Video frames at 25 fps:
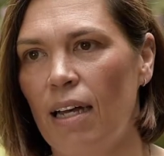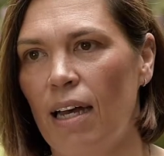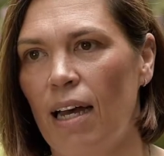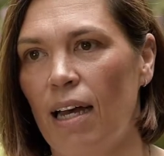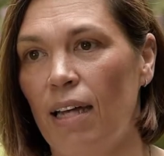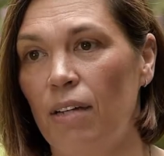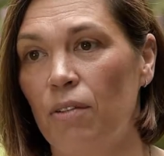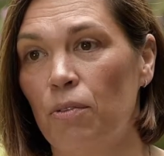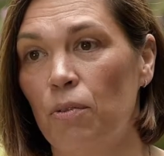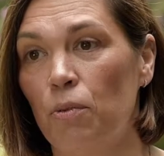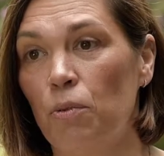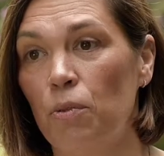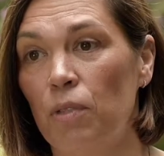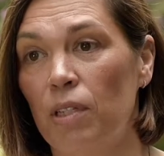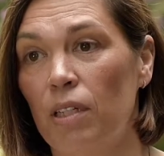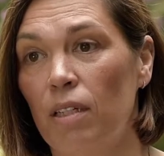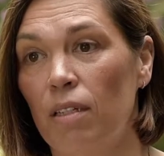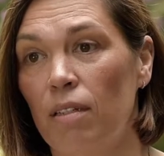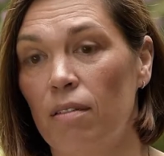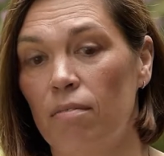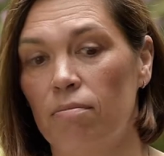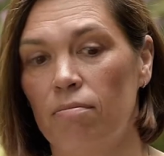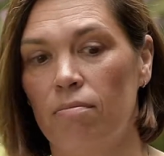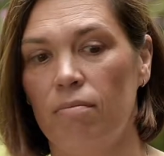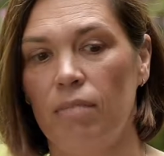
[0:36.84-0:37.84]
and all
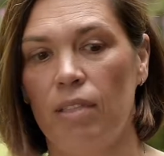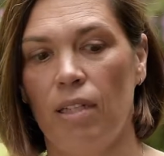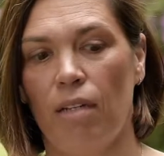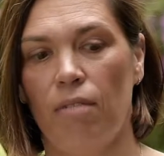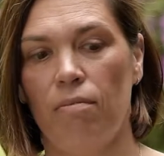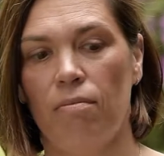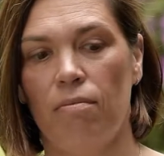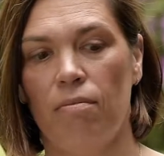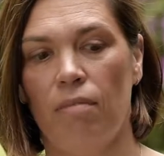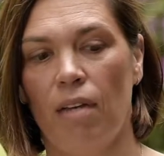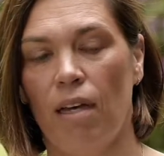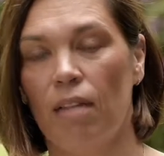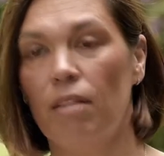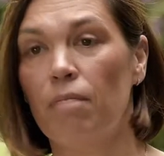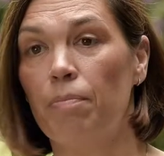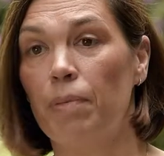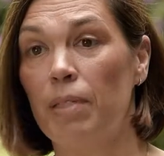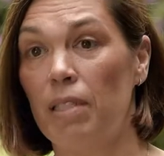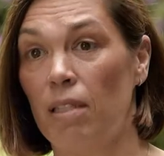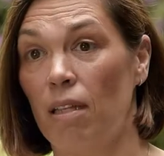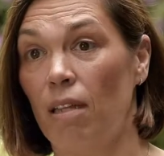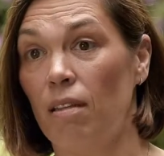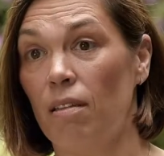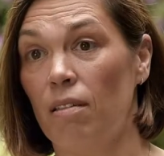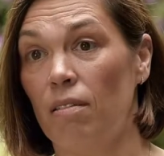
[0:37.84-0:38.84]
the,
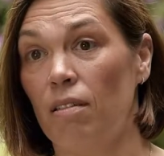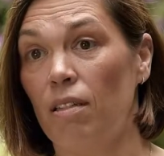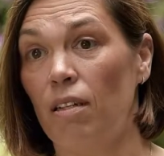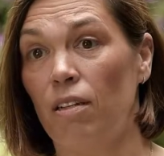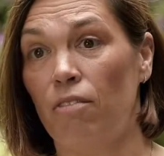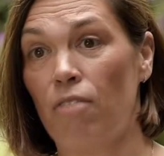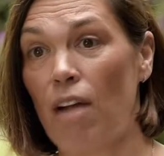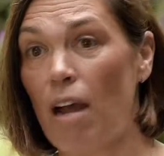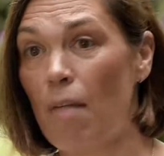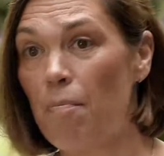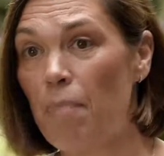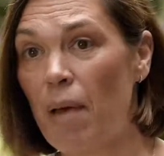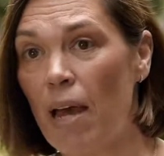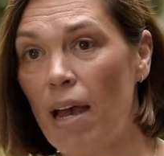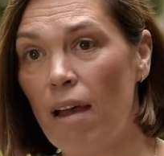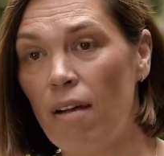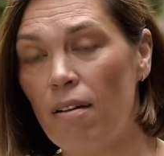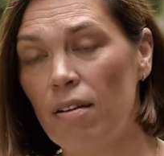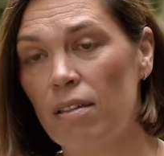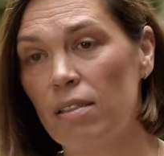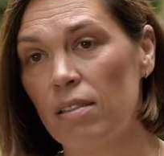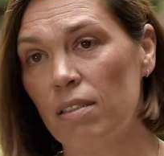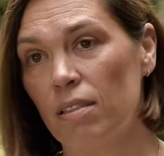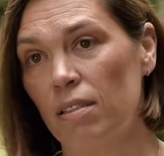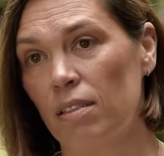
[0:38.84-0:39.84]
other
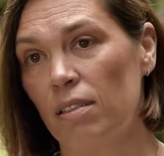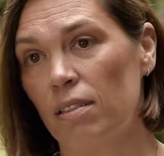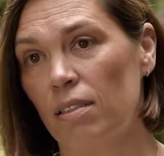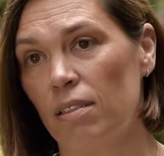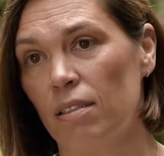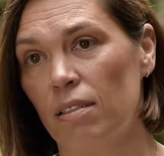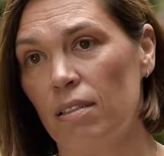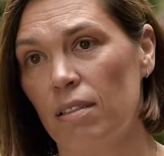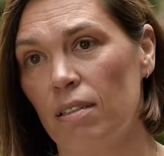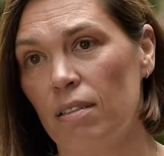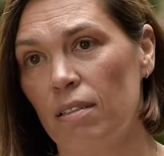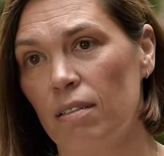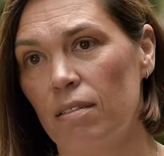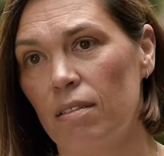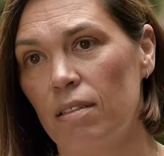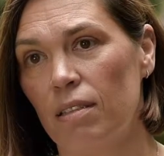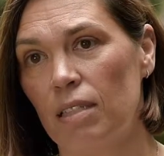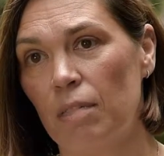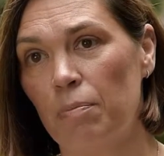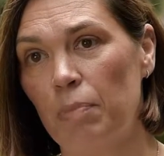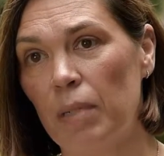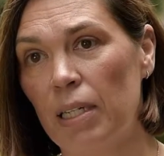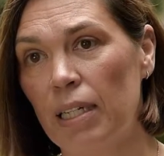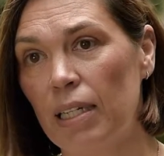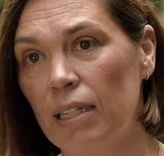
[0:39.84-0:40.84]
grandparents,
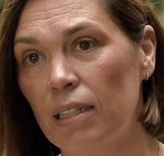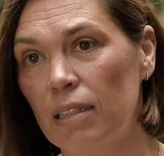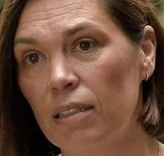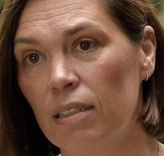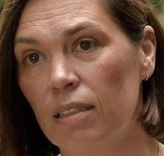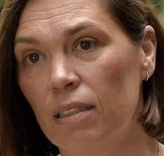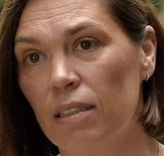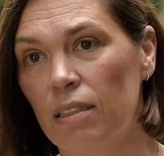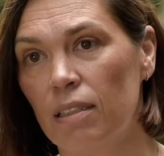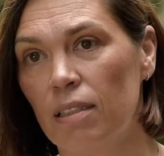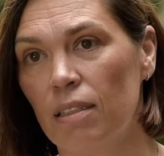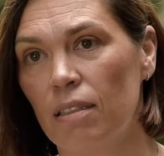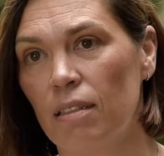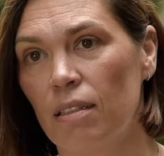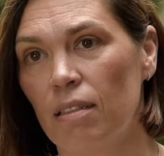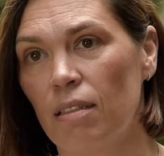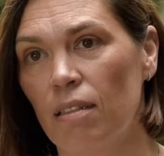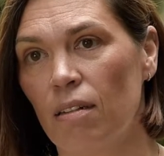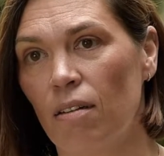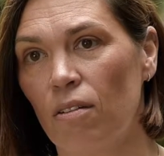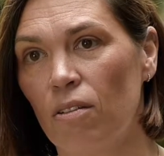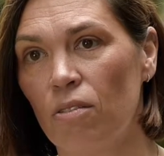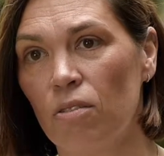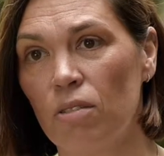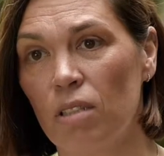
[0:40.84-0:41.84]
siblings,
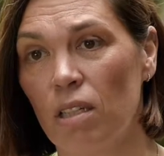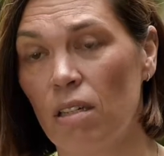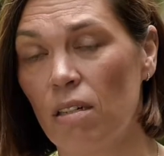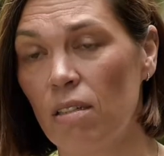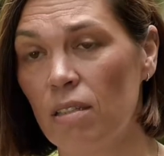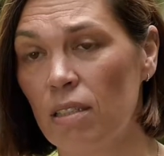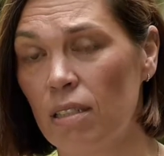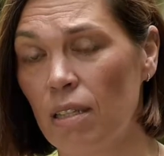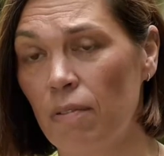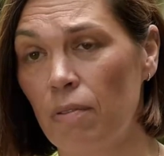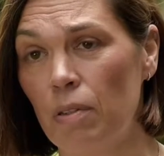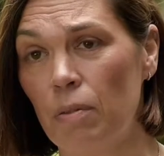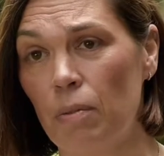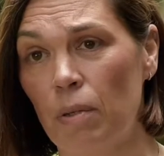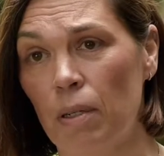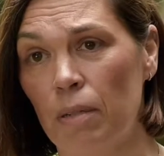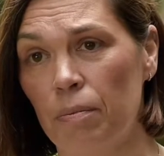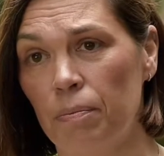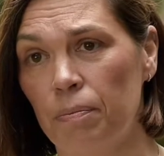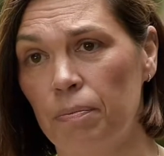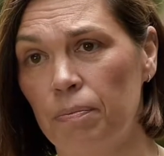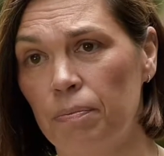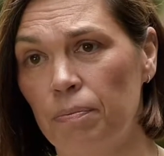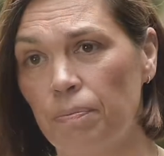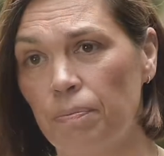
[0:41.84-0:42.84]
uncles, aunts, everyone.